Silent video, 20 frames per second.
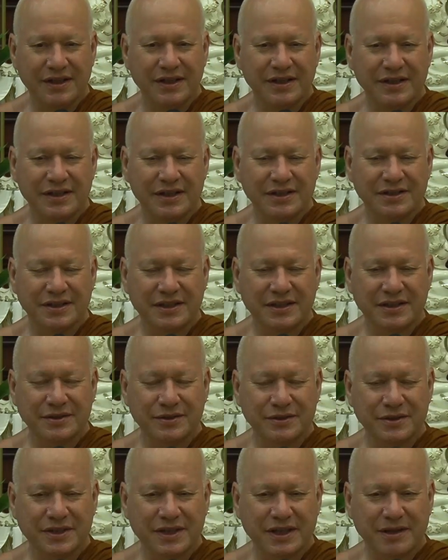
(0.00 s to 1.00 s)
listening
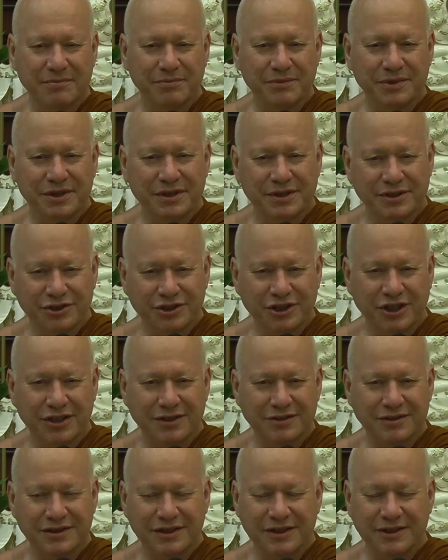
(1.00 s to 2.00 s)
to the Dhamma,
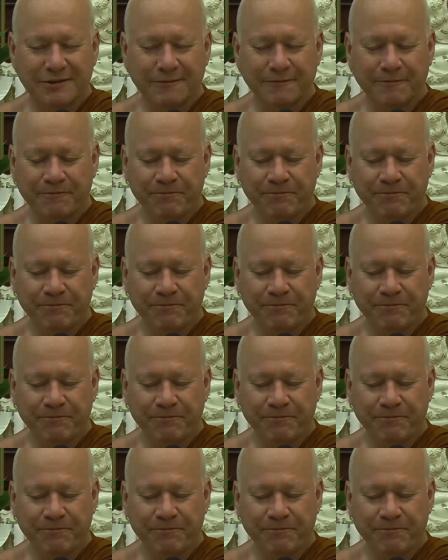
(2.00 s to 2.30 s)
chanting,